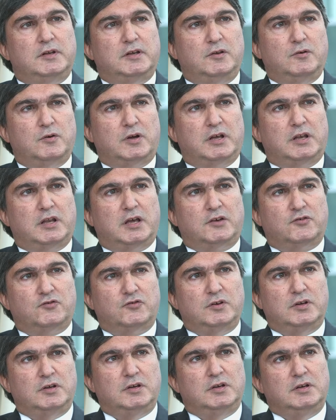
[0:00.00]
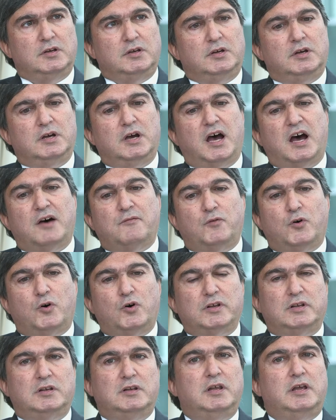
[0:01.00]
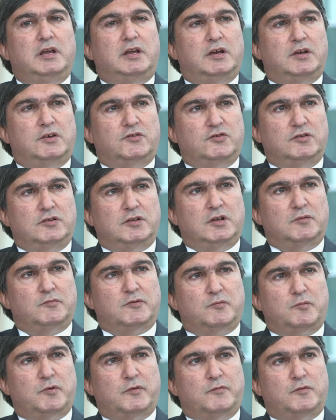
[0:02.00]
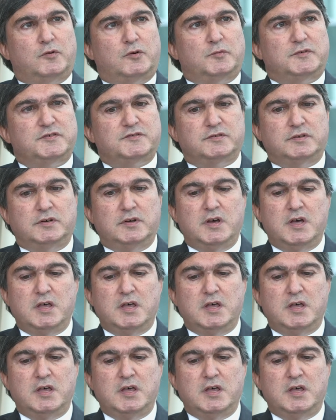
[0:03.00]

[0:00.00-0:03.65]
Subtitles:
you can actually avoid leakage in terms of performance.